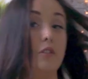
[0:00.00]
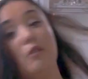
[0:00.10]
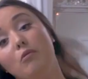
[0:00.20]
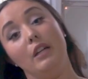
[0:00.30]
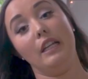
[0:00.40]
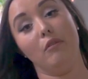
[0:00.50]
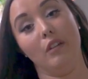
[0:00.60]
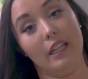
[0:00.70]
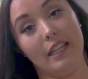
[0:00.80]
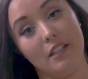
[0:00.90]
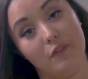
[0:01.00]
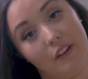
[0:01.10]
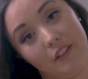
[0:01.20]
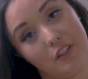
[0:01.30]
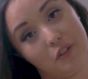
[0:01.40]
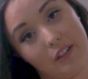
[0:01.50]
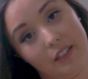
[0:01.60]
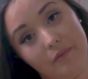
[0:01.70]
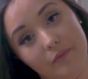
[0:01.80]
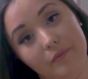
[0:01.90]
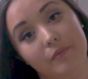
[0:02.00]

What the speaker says: So it really, really is very discreet.